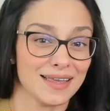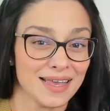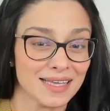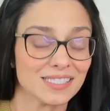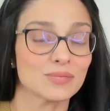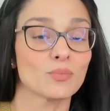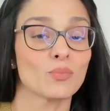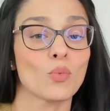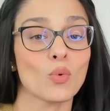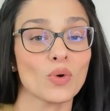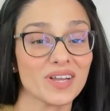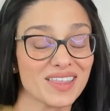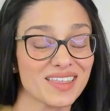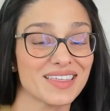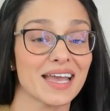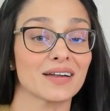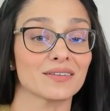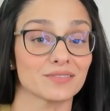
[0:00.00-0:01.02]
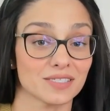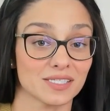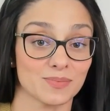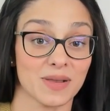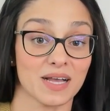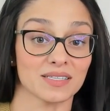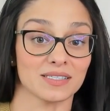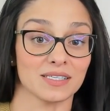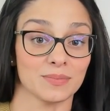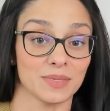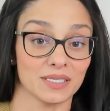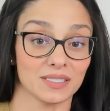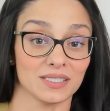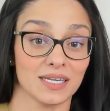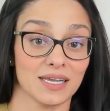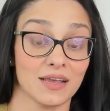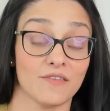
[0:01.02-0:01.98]
It's more their
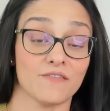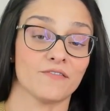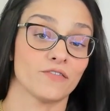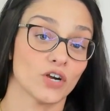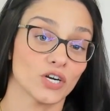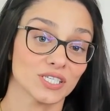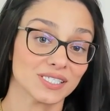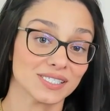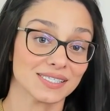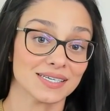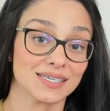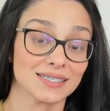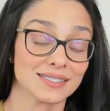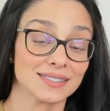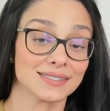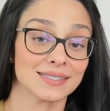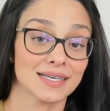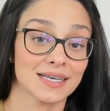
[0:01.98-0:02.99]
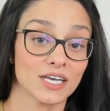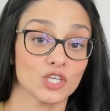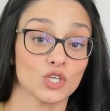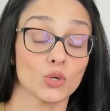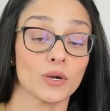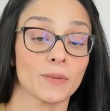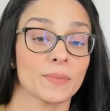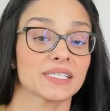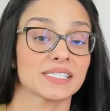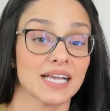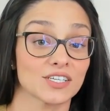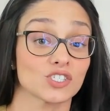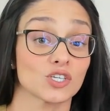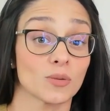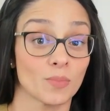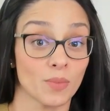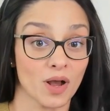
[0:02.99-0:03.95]
responsibility versus your
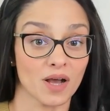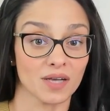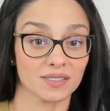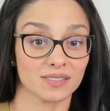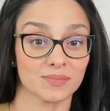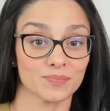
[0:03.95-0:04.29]
potential boss.